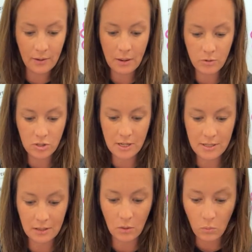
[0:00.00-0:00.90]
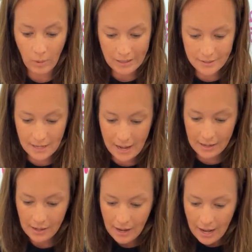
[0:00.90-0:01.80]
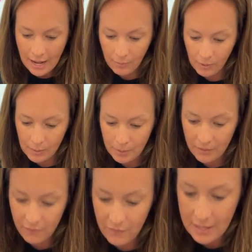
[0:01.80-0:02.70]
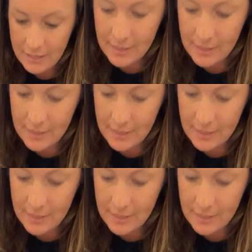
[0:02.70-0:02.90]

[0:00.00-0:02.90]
Okay, we're just going to take the white side and we're going to put it face